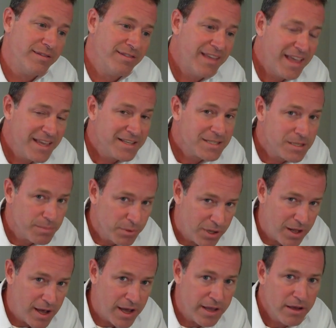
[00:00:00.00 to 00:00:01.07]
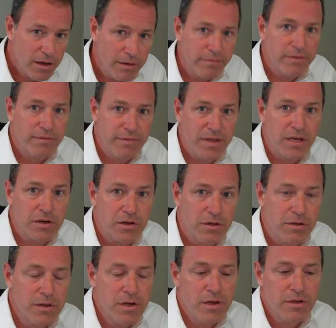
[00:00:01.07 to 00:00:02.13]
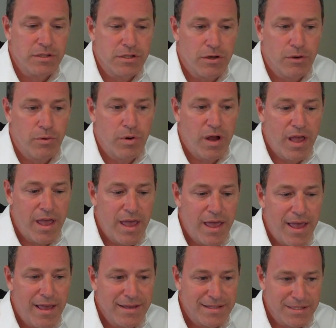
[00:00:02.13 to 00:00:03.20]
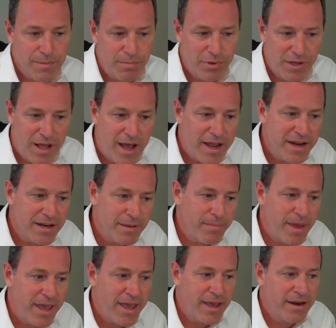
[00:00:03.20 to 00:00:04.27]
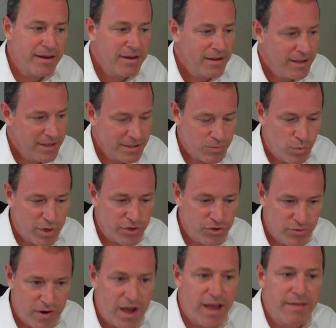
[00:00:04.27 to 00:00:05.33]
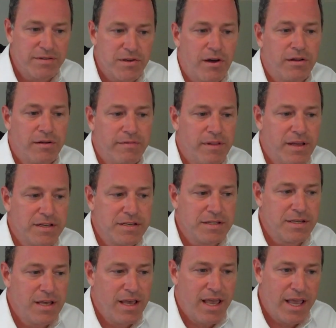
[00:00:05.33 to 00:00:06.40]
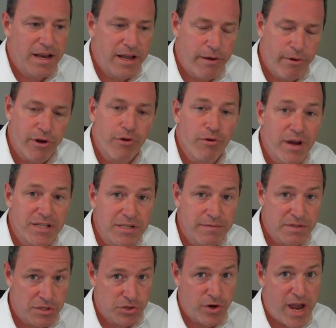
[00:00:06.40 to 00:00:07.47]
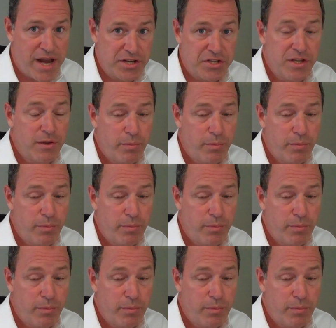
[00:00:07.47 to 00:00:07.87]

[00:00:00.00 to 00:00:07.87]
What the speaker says: days supply of the vehicle. So supply and demand is what drives all of this, and our aggressive strategy